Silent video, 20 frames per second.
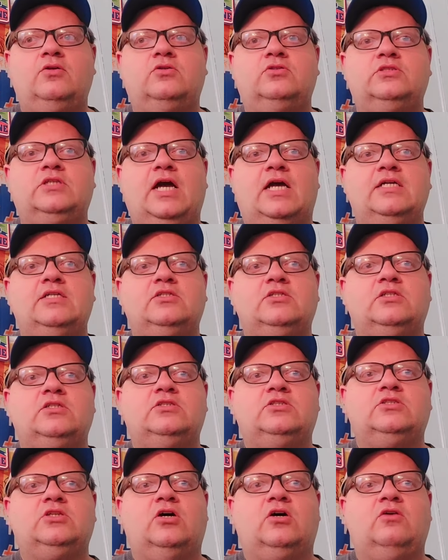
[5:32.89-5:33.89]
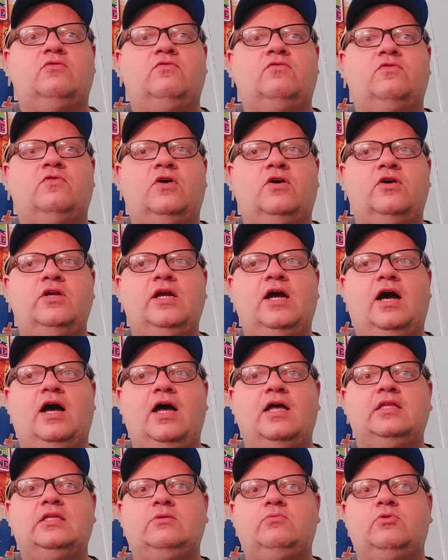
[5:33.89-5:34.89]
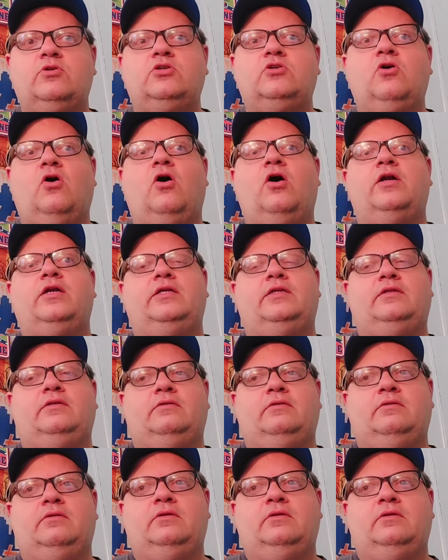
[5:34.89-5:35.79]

Those guys are very highly regarded.